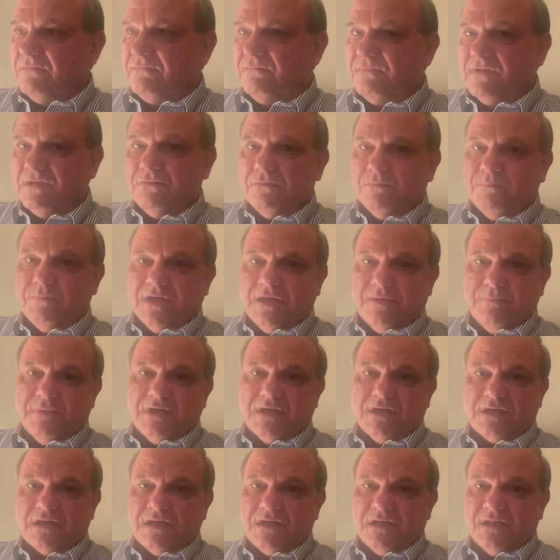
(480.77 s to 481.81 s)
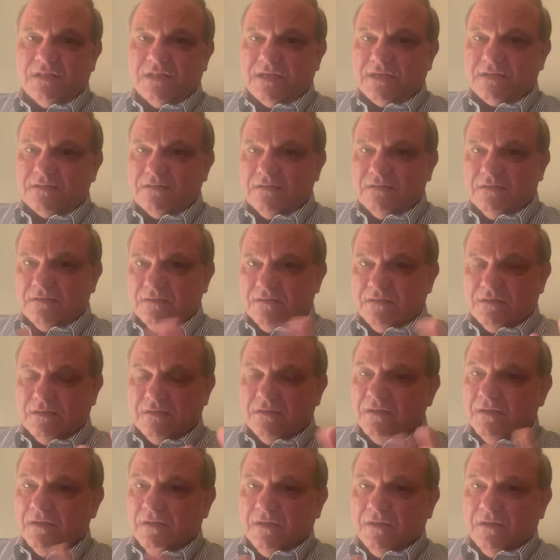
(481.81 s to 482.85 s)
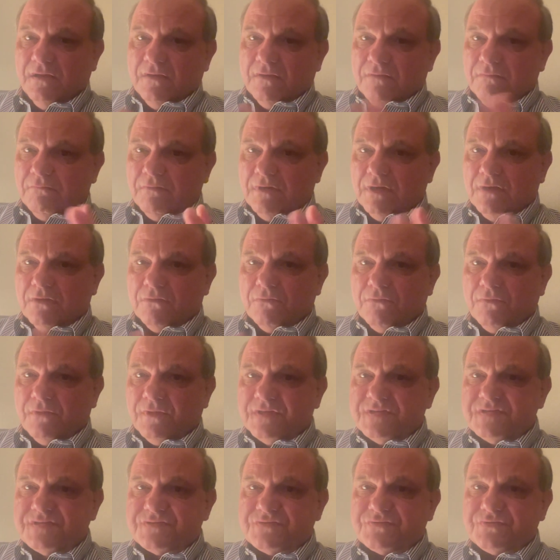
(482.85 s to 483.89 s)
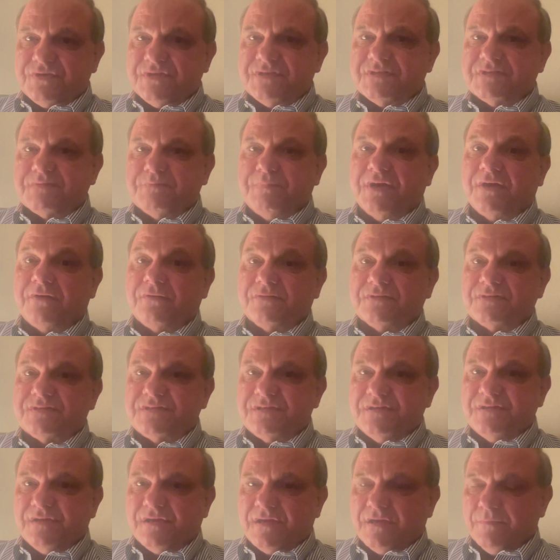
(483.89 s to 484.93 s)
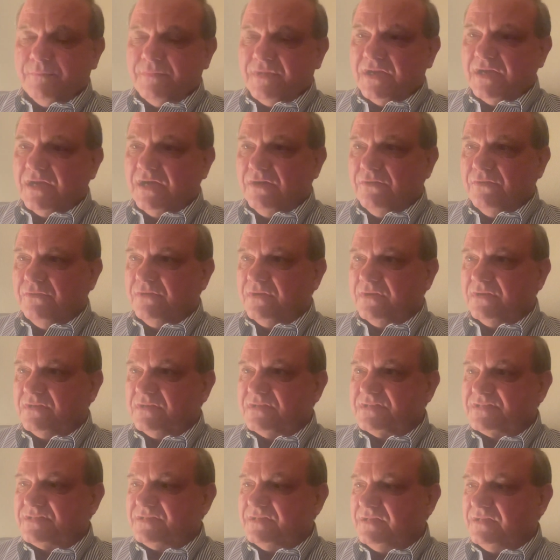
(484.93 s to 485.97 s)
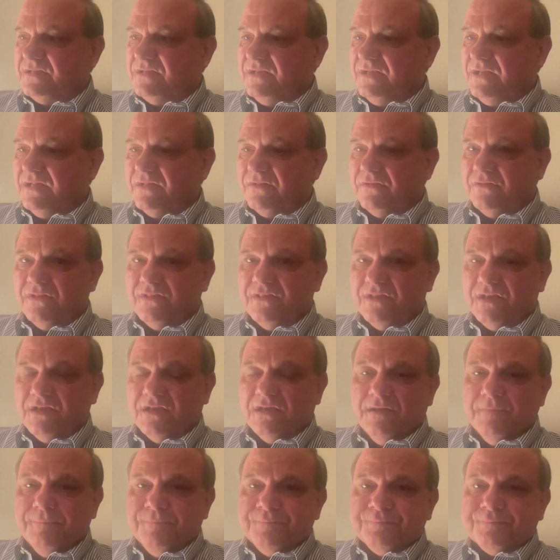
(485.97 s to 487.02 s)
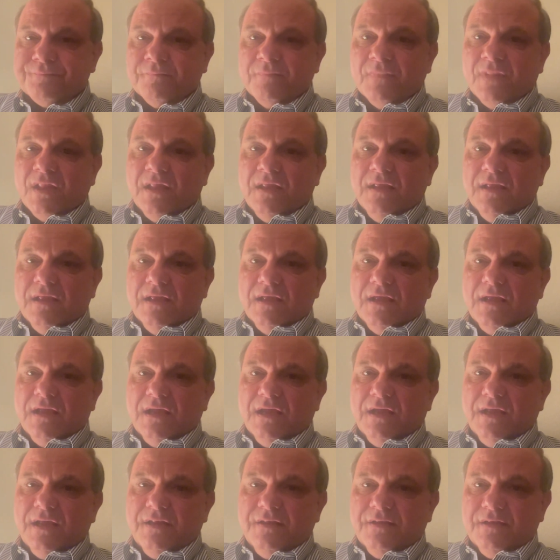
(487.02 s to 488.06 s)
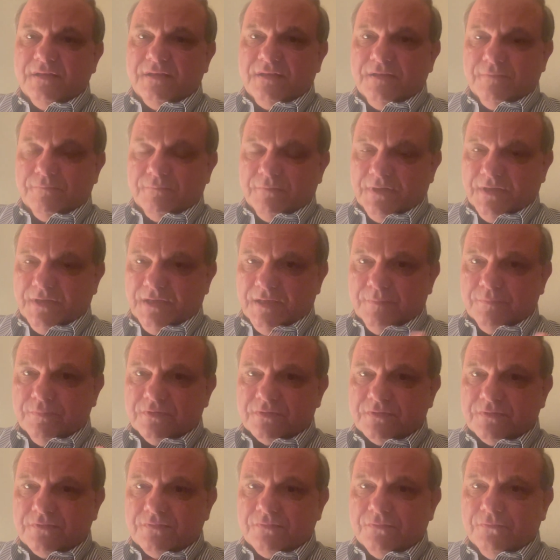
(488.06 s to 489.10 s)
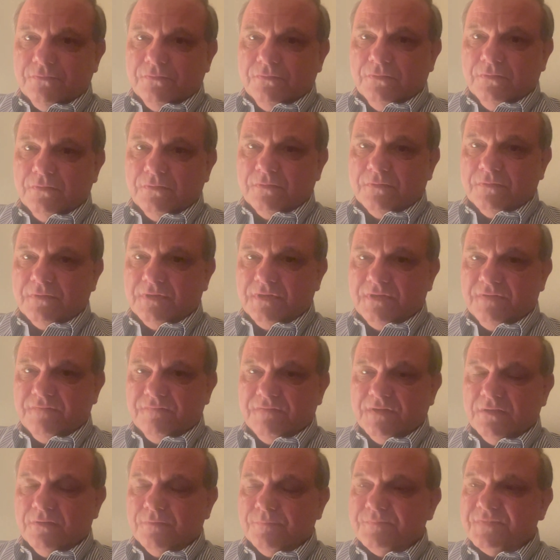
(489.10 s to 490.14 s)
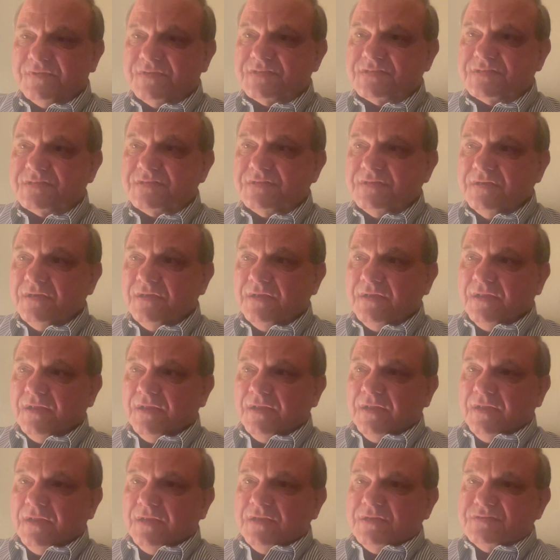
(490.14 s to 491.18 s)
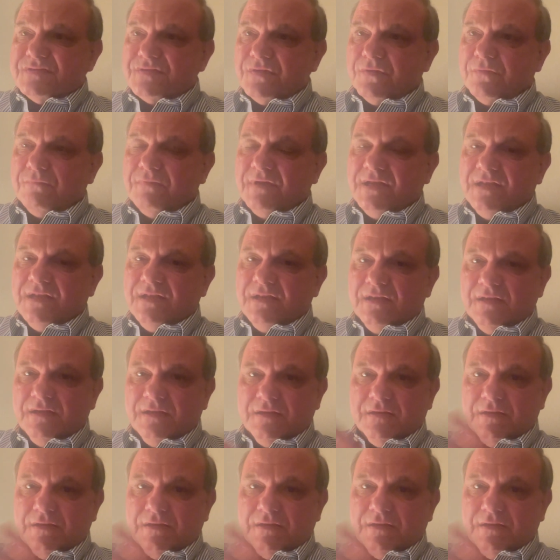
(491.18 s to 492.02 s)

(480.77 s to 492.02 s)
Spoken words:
when Obama got elected, and then we had all this transparency coming out and this, that, and the other thing. And they were able to develop this. So when